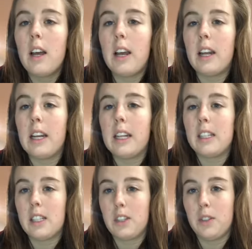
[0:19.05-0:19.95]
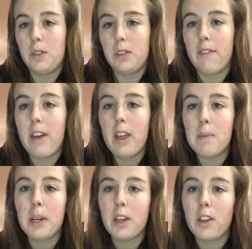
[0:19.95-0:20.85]
and it is to
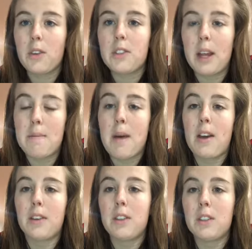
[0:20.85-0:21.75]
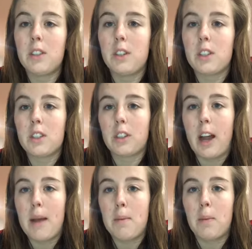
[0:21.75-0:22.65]
develop and use a model to
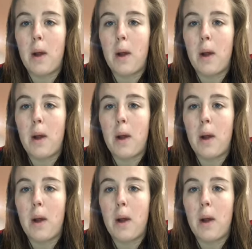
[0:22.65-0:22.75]
describe